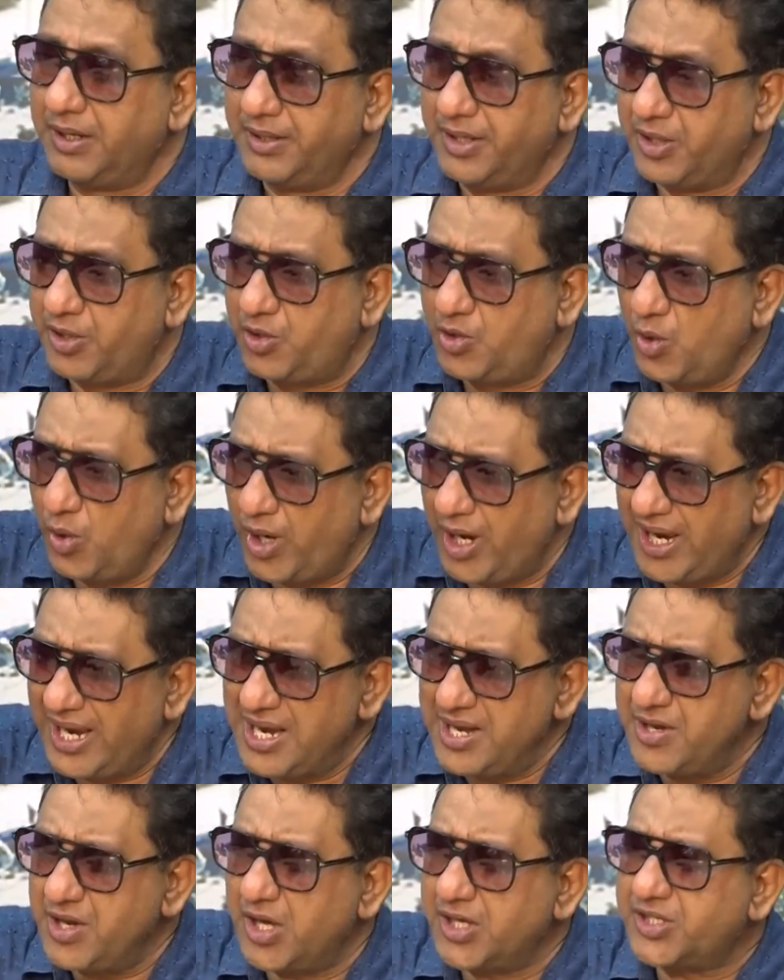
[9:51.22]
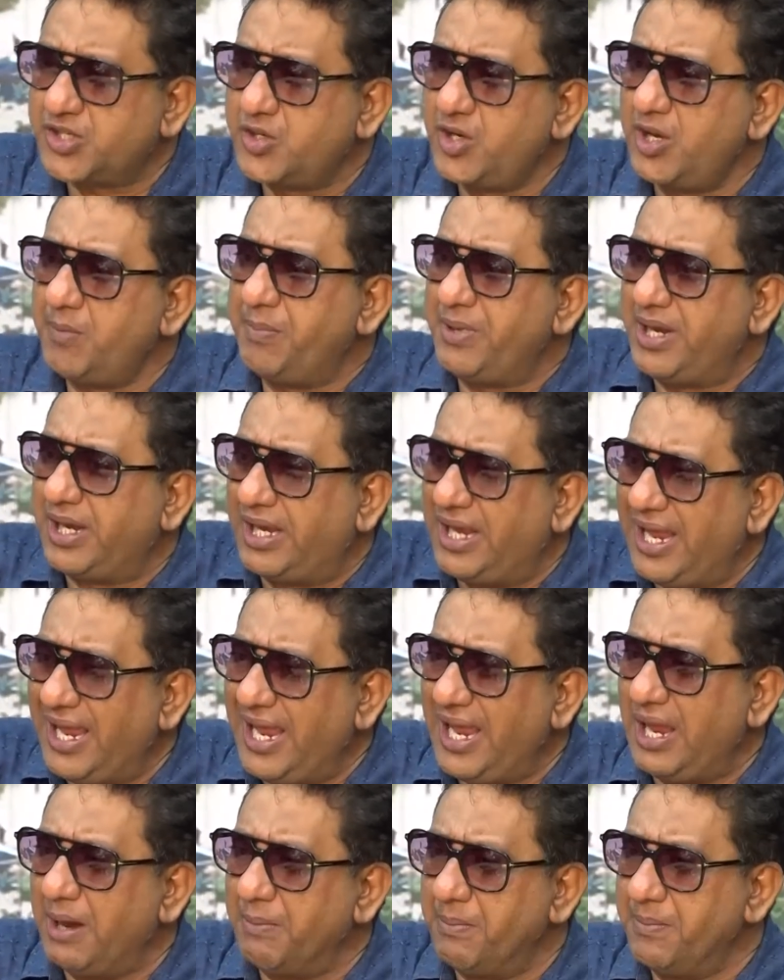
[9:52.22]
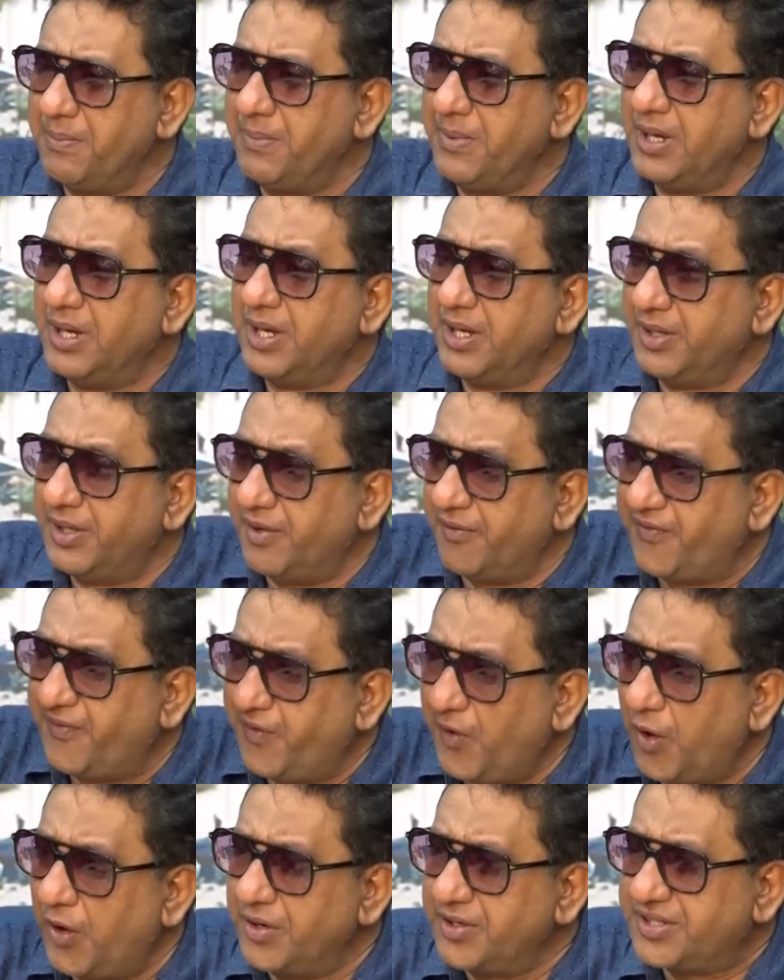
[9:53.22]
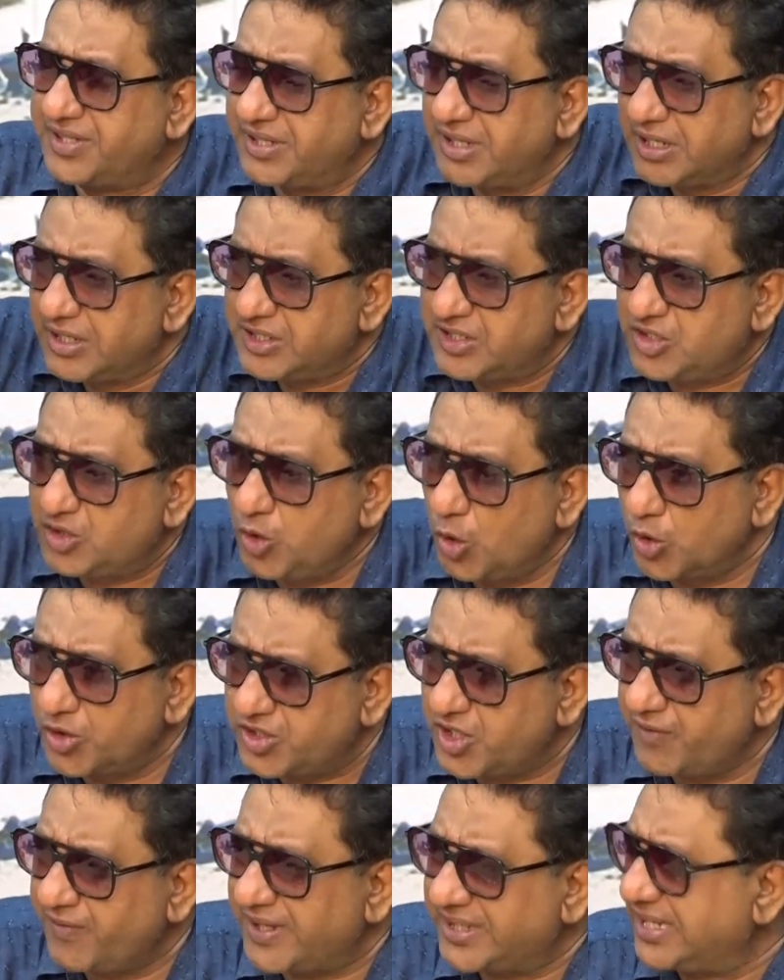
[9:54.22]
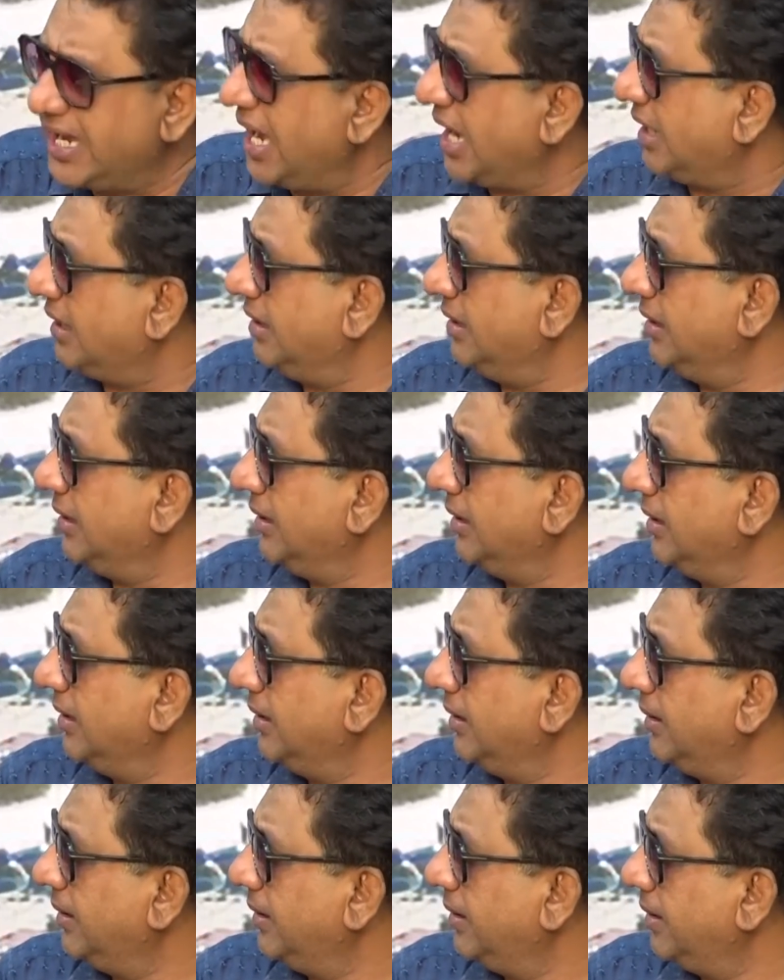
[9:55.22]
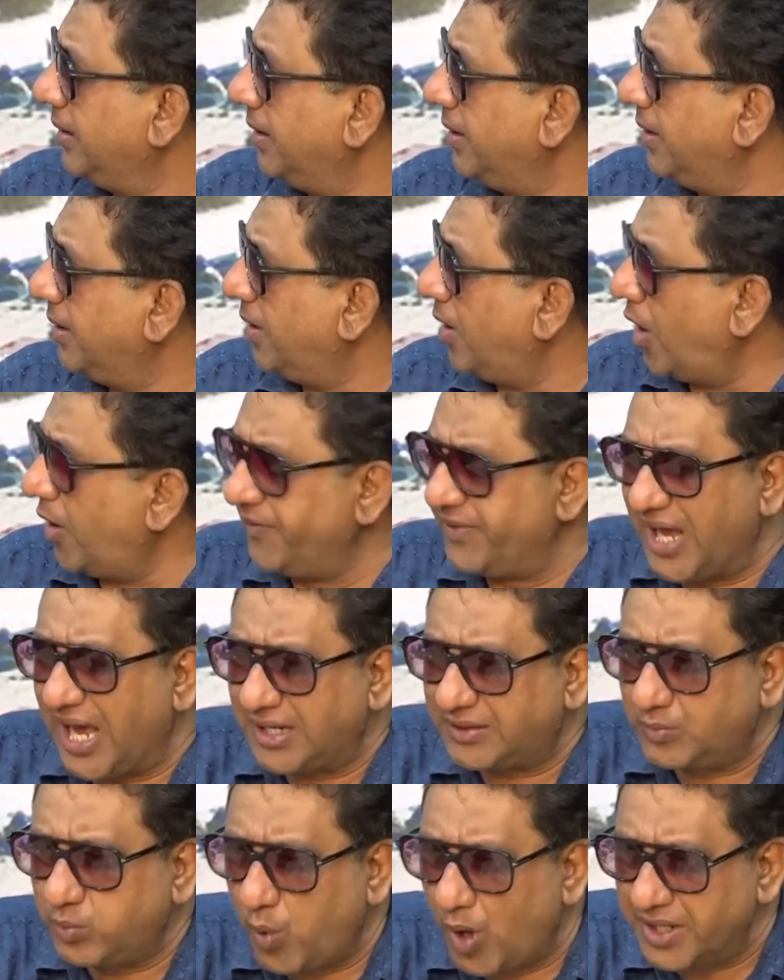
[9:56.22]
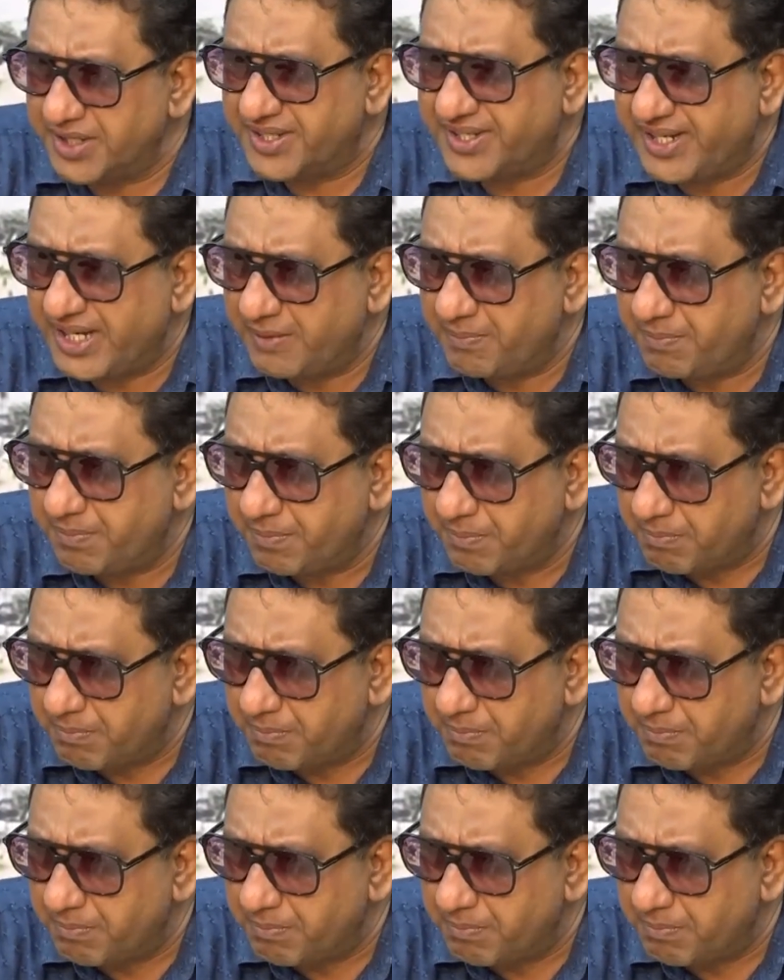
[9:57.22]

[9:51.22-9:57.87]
The sugar industry became the first source of attack of that one-seat